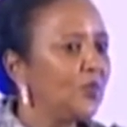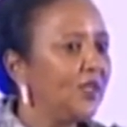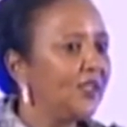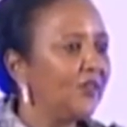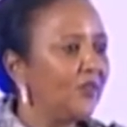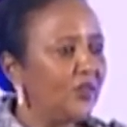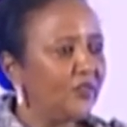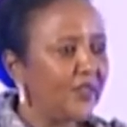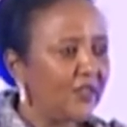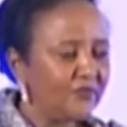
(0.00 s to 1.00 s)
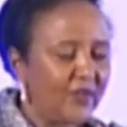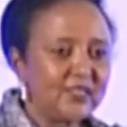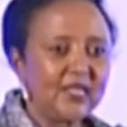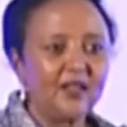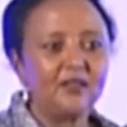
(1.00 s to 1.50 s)
We get rid of that
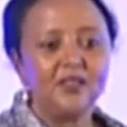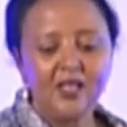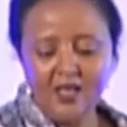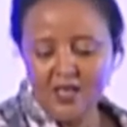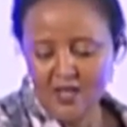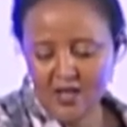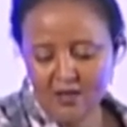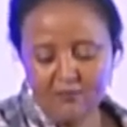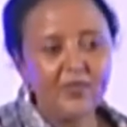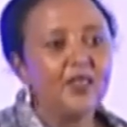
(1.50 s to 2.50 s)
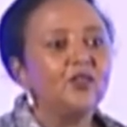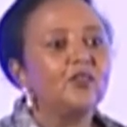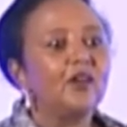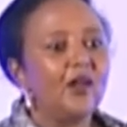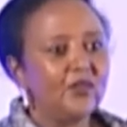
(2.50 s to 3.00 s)
fertile
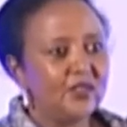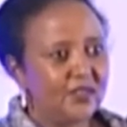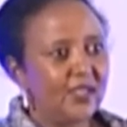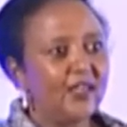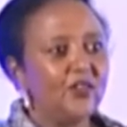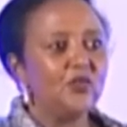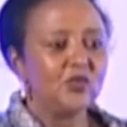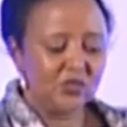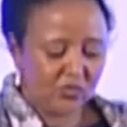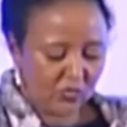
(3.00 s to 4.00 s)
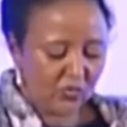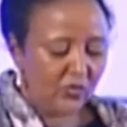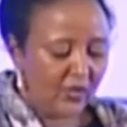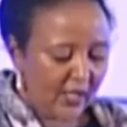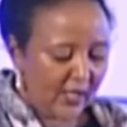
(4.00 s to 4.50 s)
ground that they can use
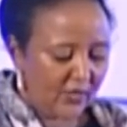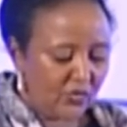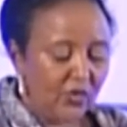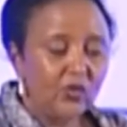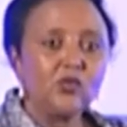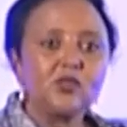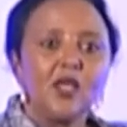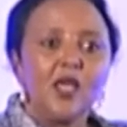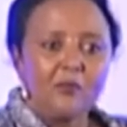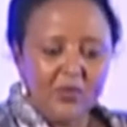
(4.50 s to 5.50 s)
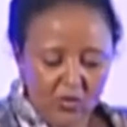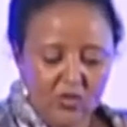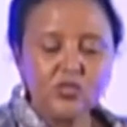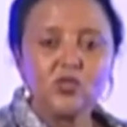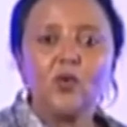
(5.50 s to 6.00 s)
to recruit. But
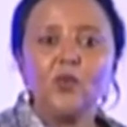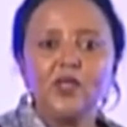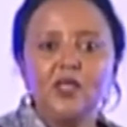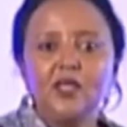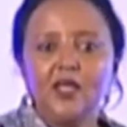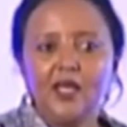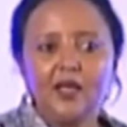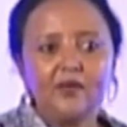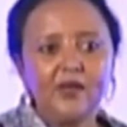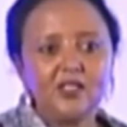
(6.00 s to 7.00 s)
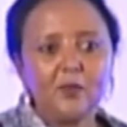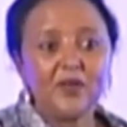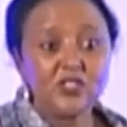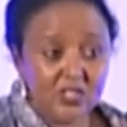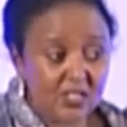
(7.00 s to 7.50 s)
also we create the
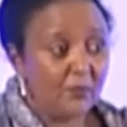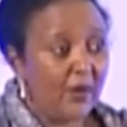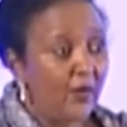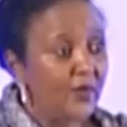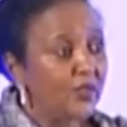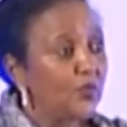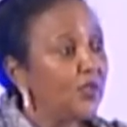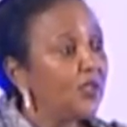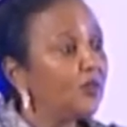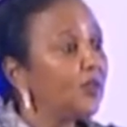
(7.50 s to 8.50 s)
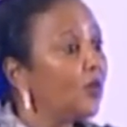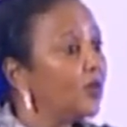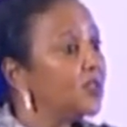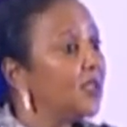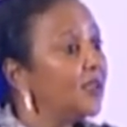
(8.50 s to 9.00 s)
purchasing power that we need on the
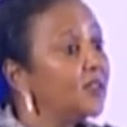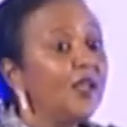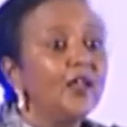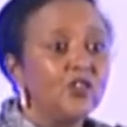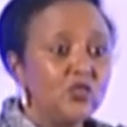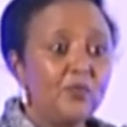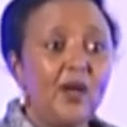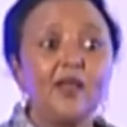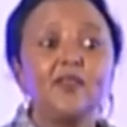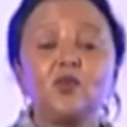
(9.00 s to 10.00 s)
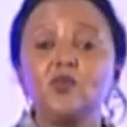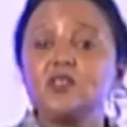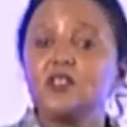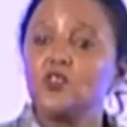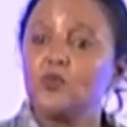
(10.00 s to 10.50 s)
continent to buy the
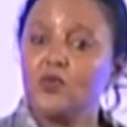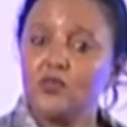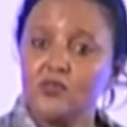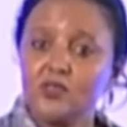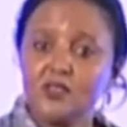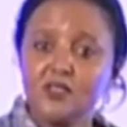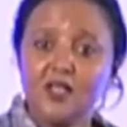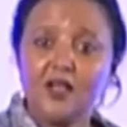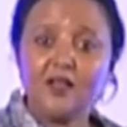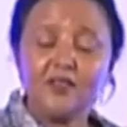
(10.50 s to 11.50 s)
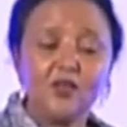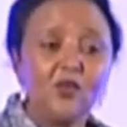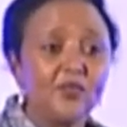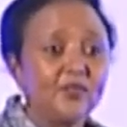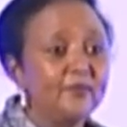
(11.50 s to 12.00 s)
goods that you produce in the
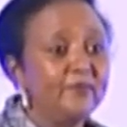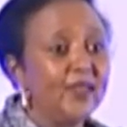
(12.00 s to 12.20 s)
north.